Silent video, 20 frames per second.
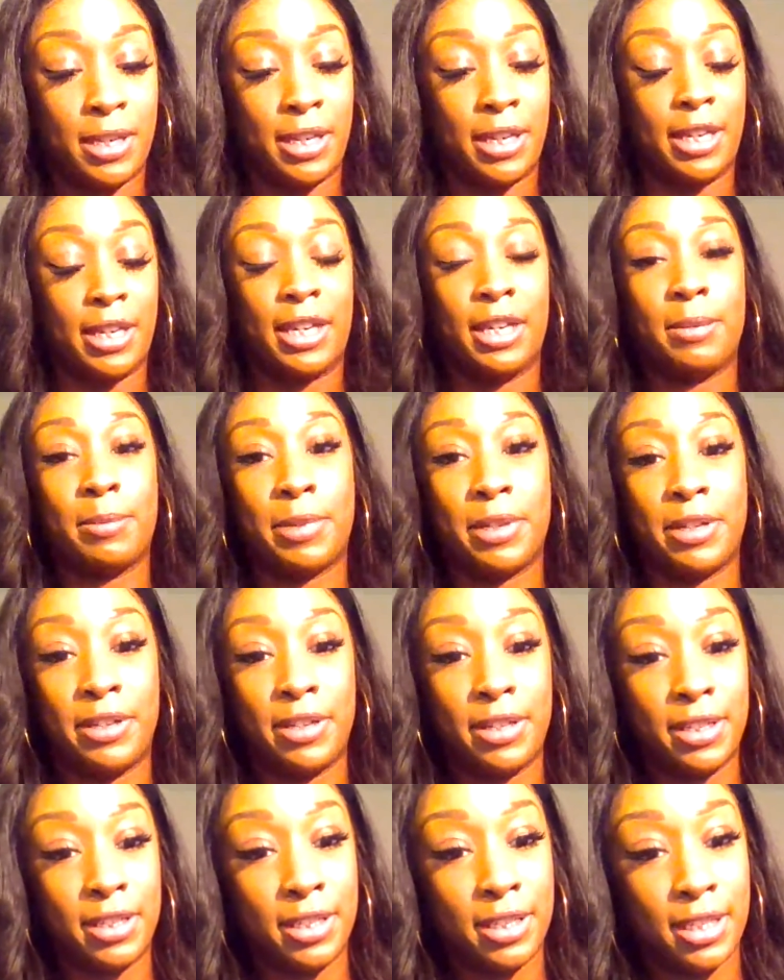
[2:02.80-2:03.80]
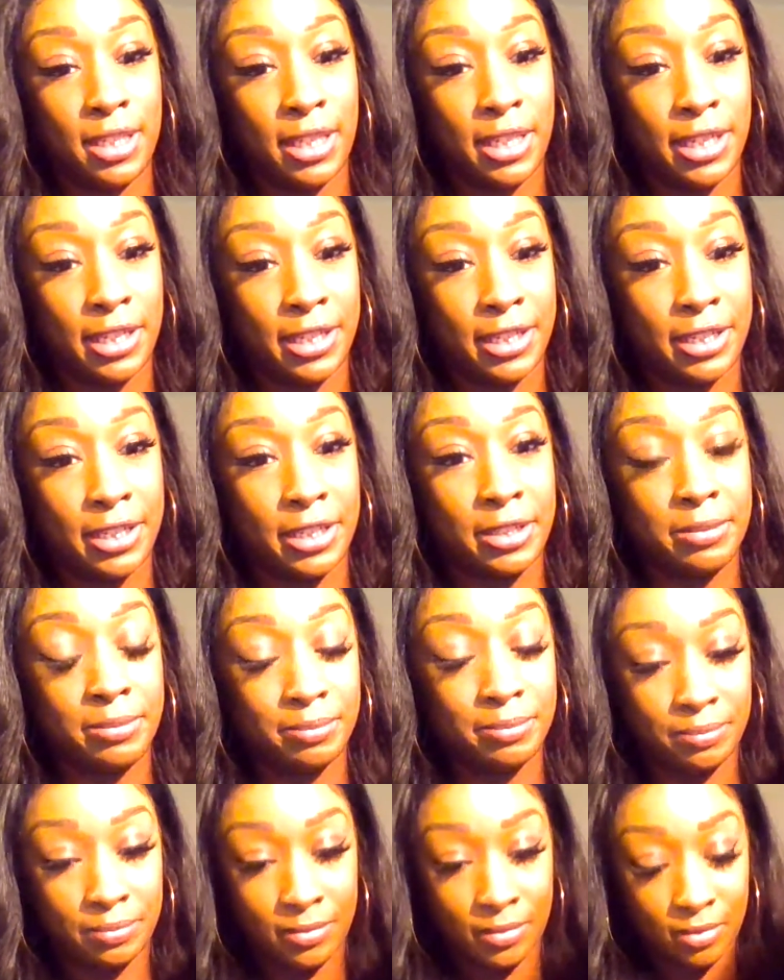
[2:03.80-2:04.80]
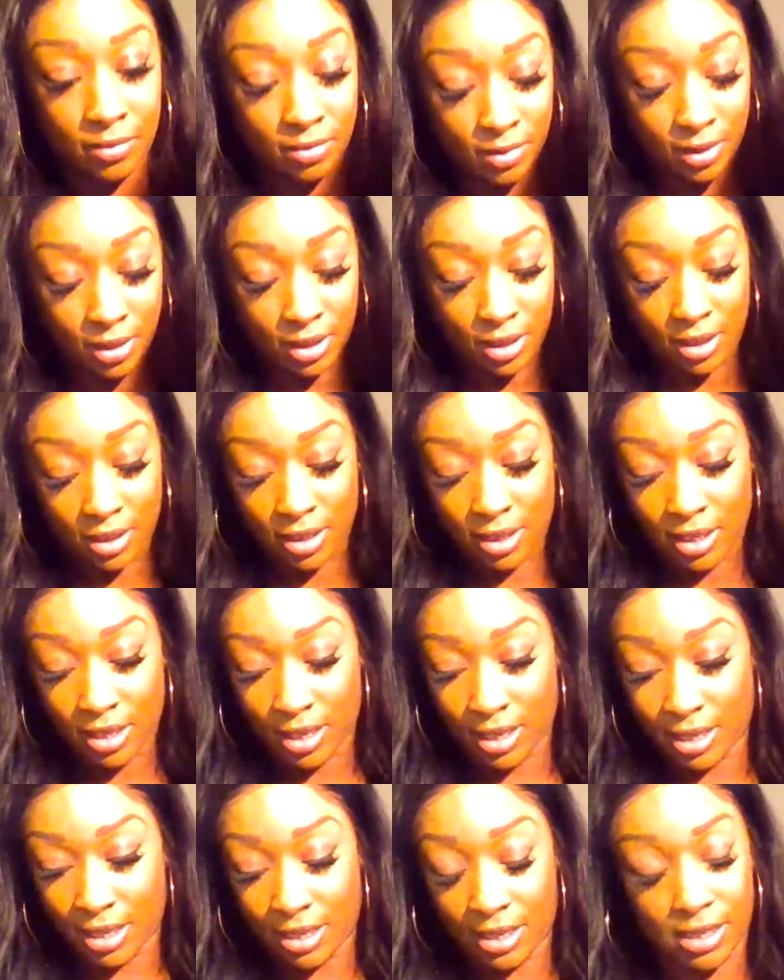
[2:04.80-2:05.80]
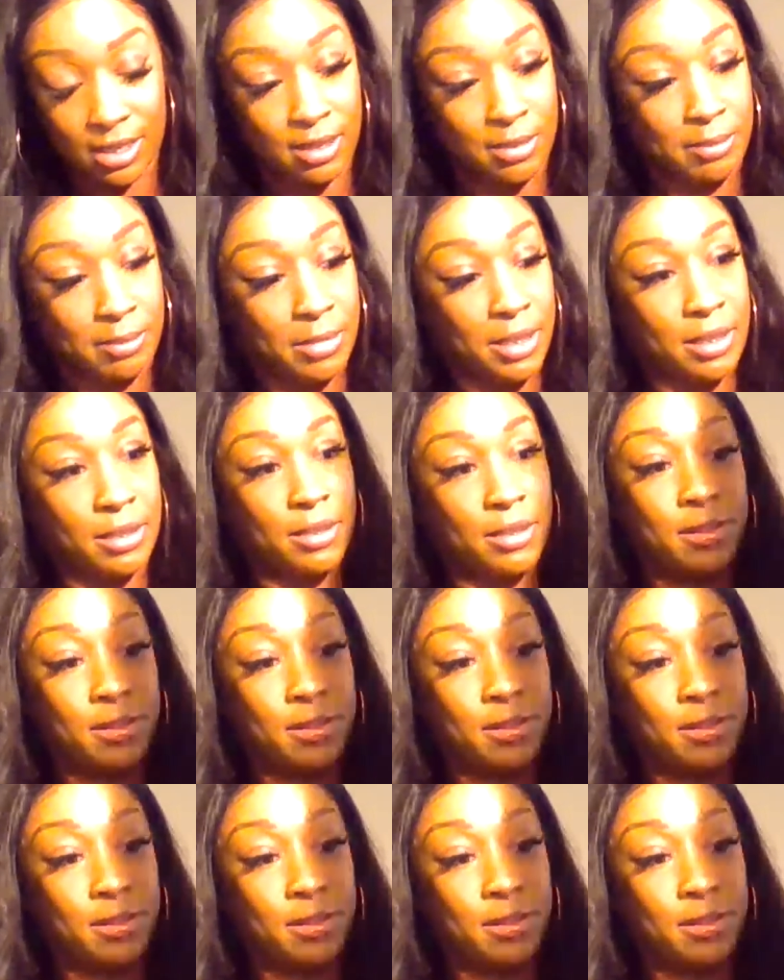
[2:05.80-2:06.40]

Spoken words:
plucking, but you can see here. Um,